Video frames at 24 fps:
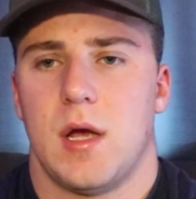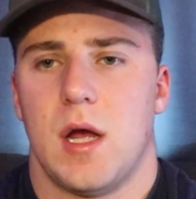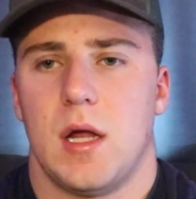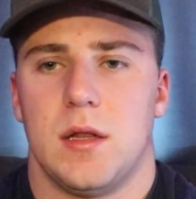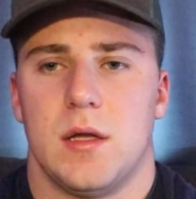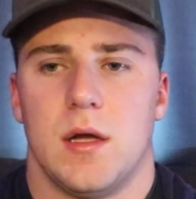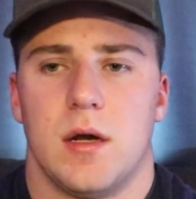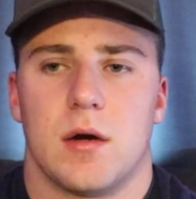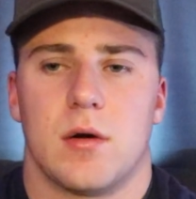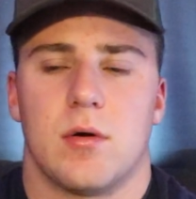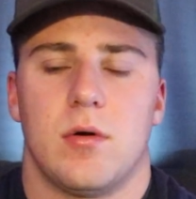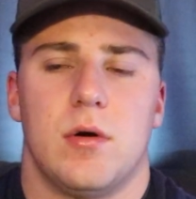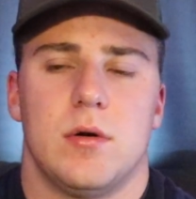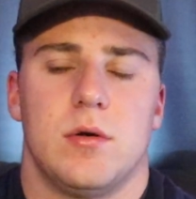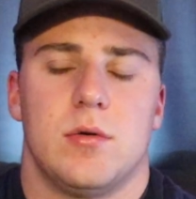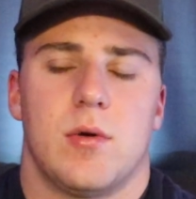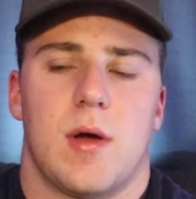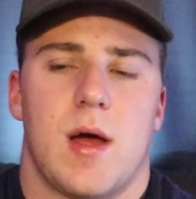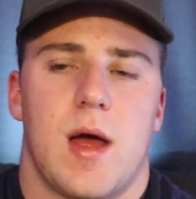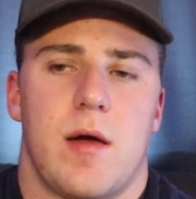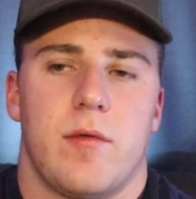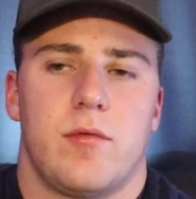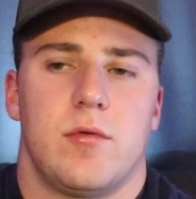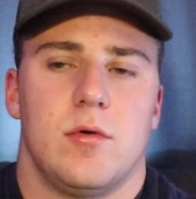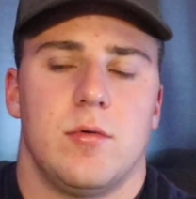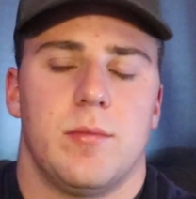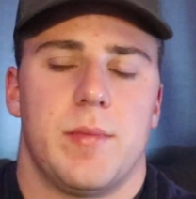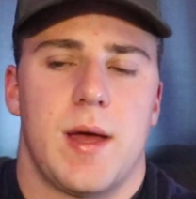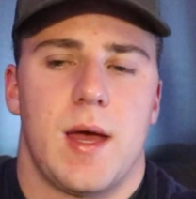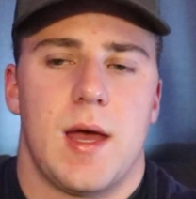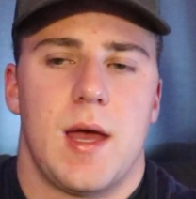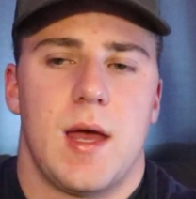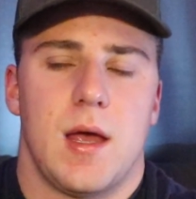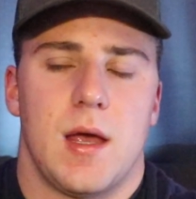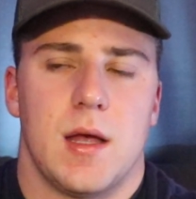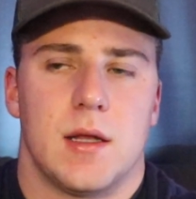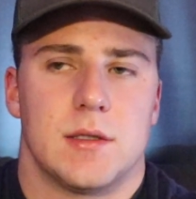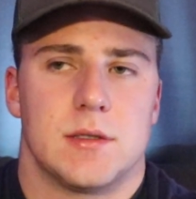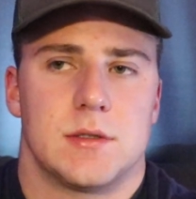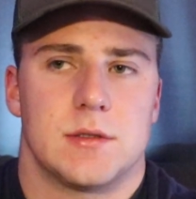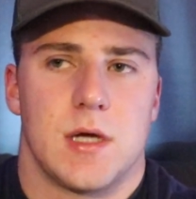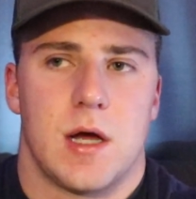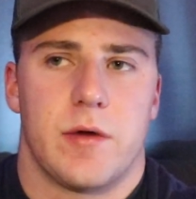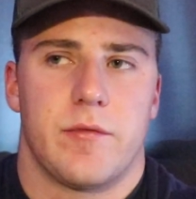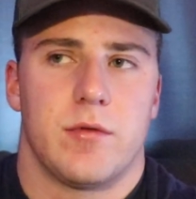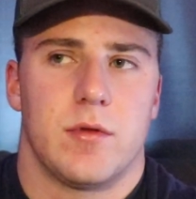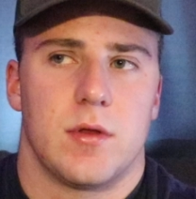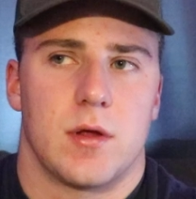And they're going to have to pay and
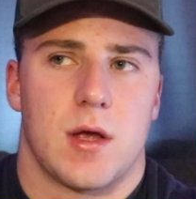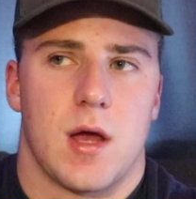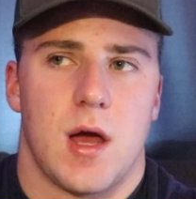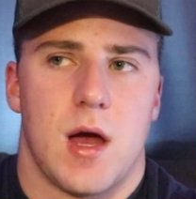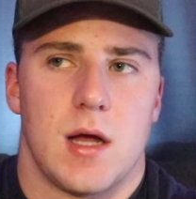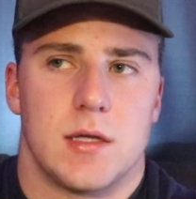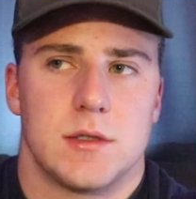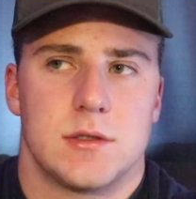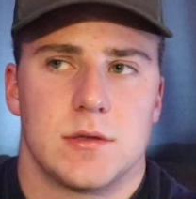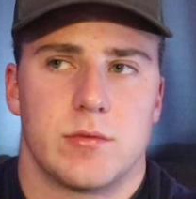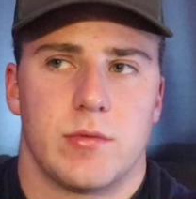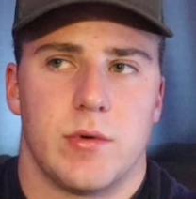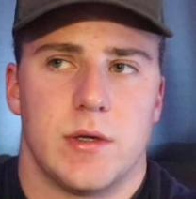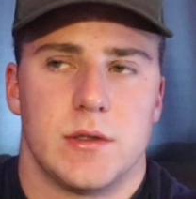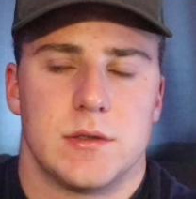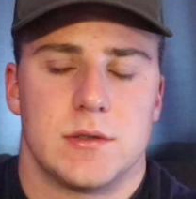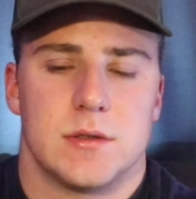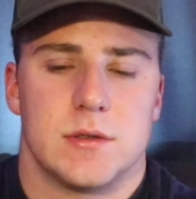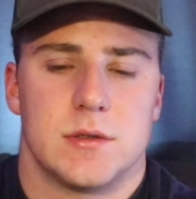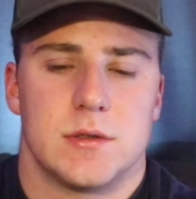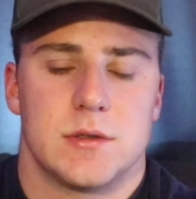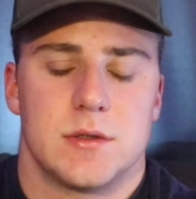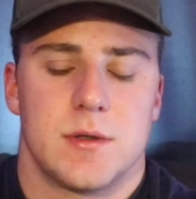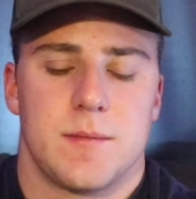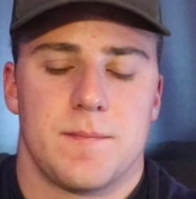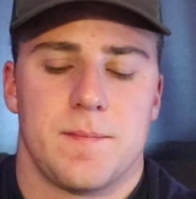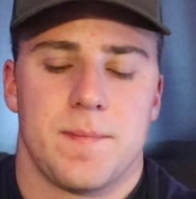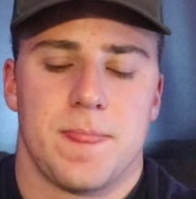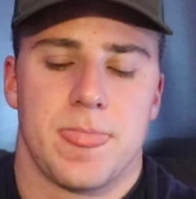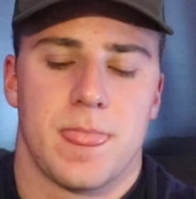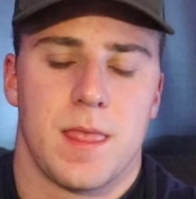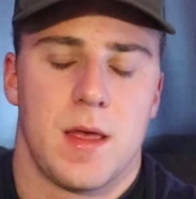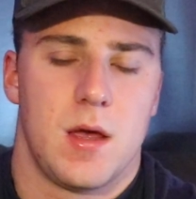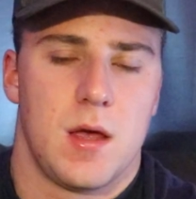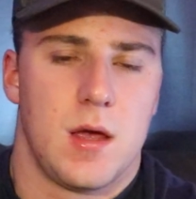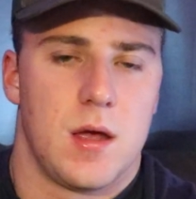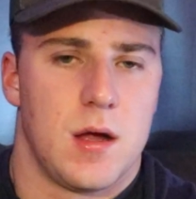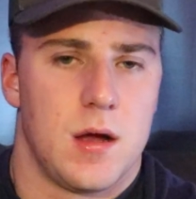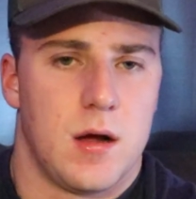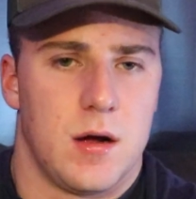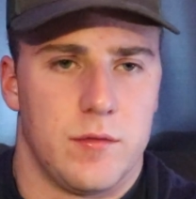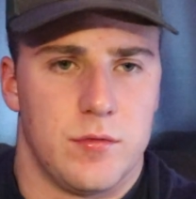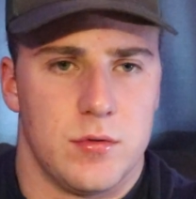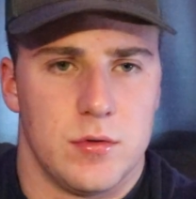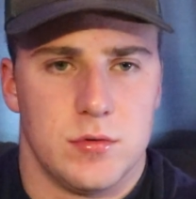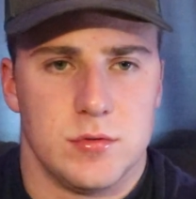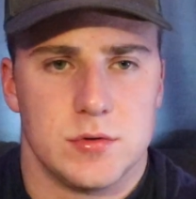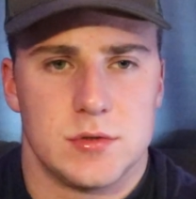suffer the consequences
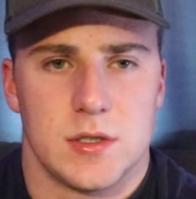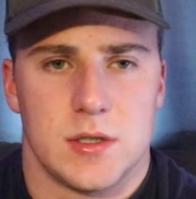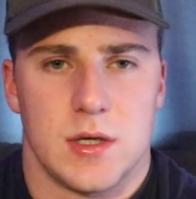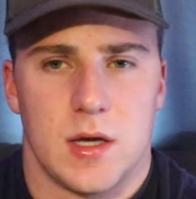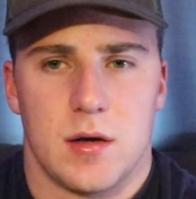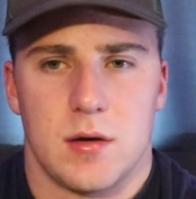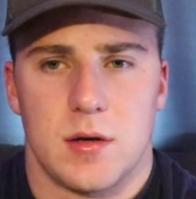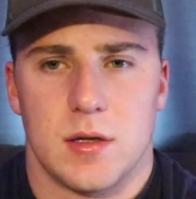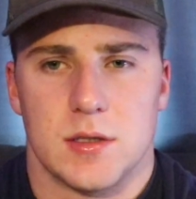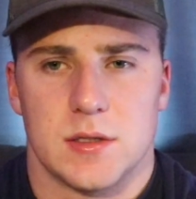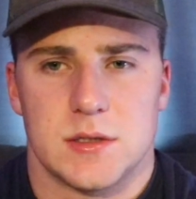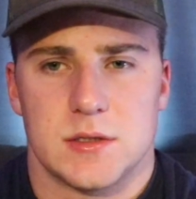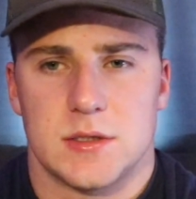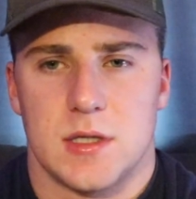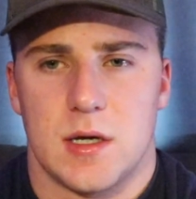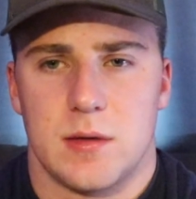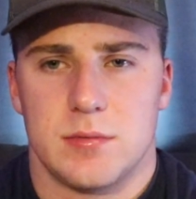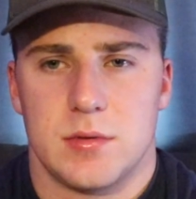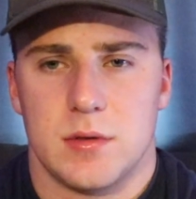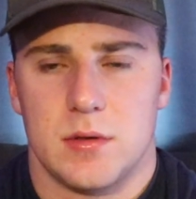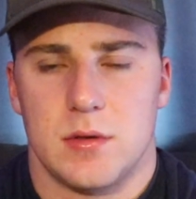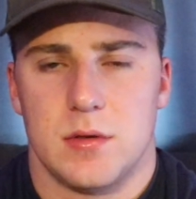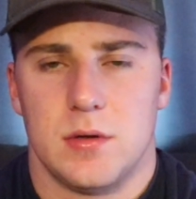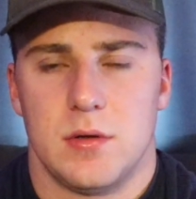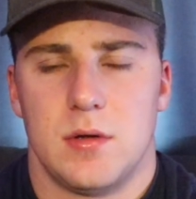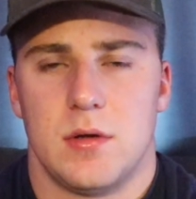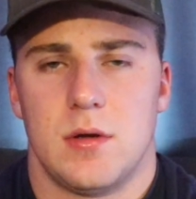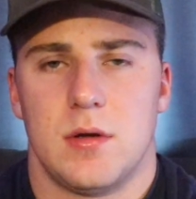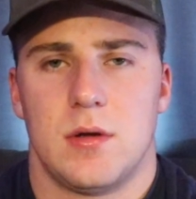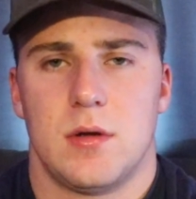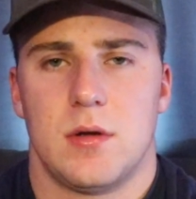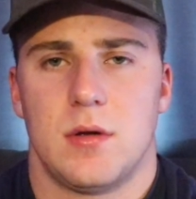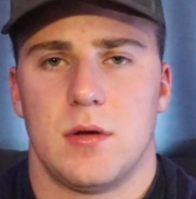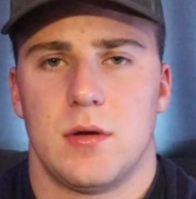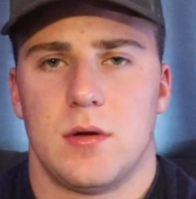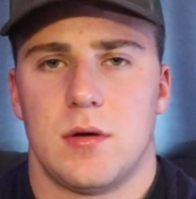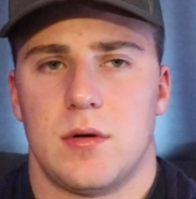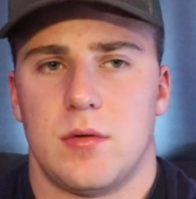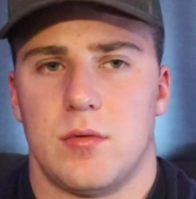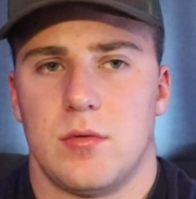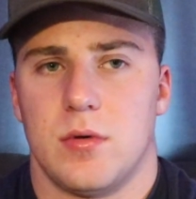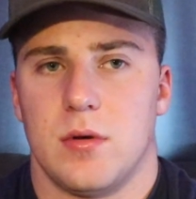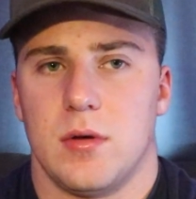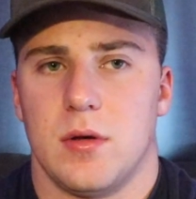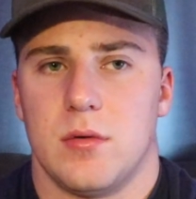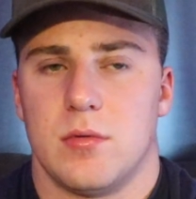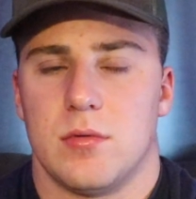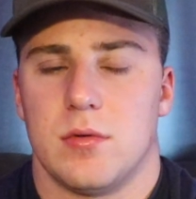of losing out on something
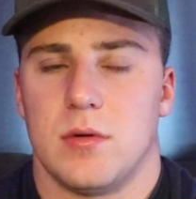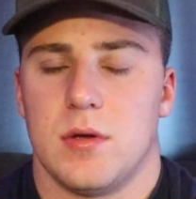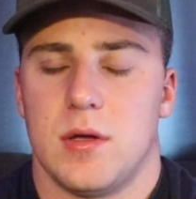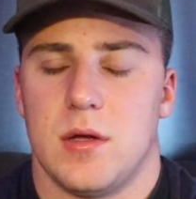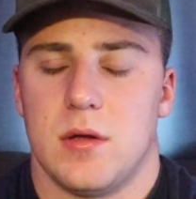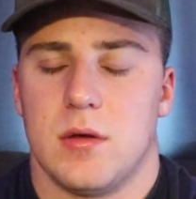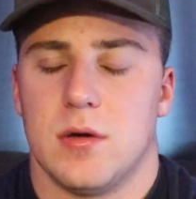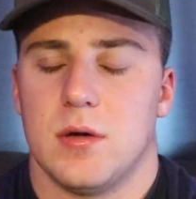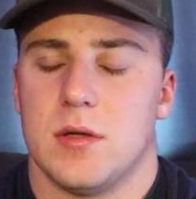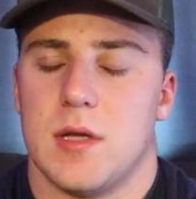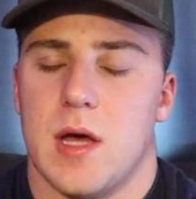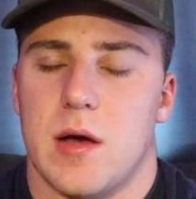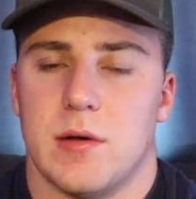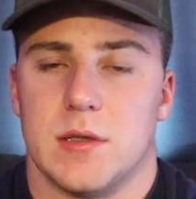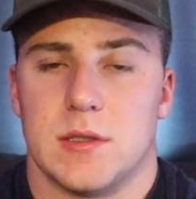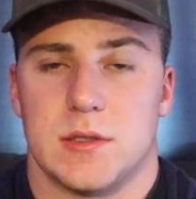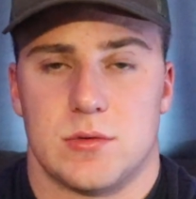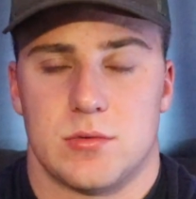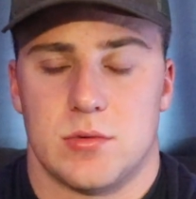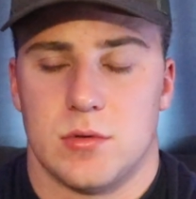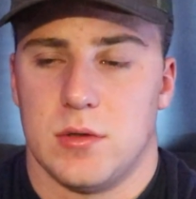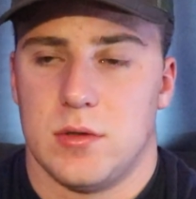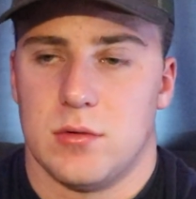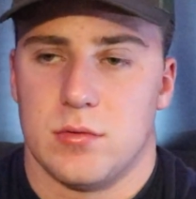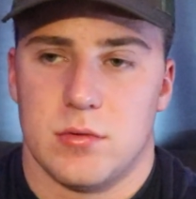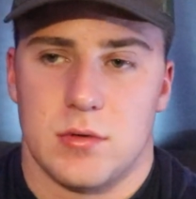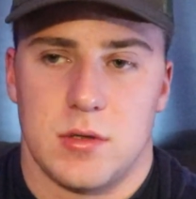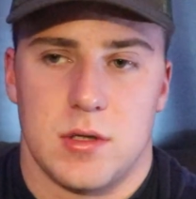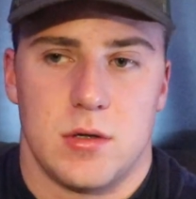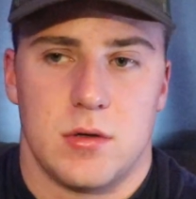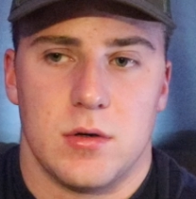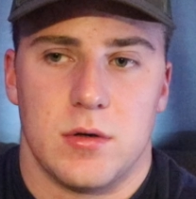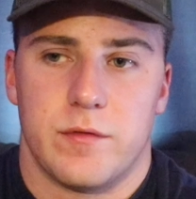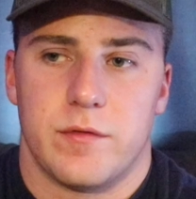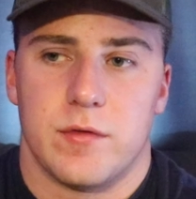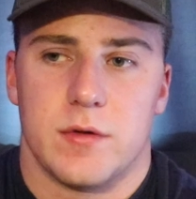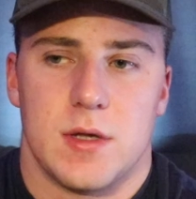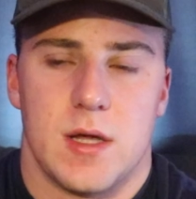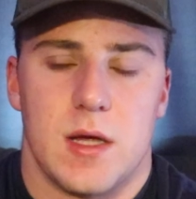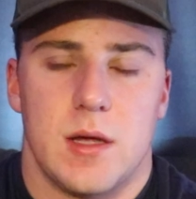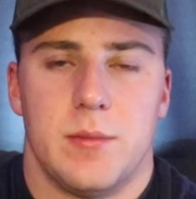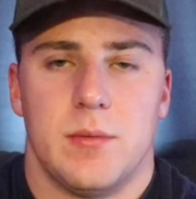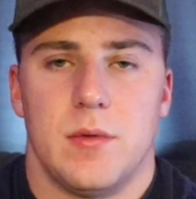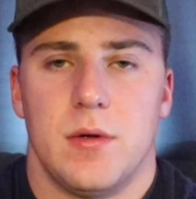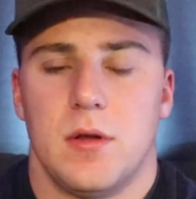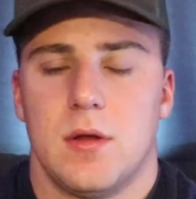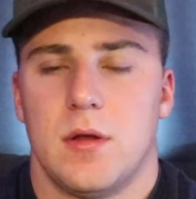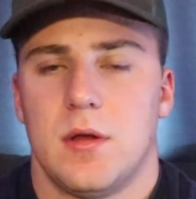really, really good that was really, really good for
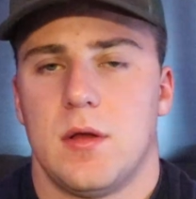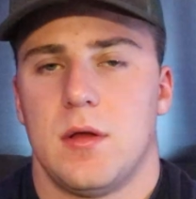them.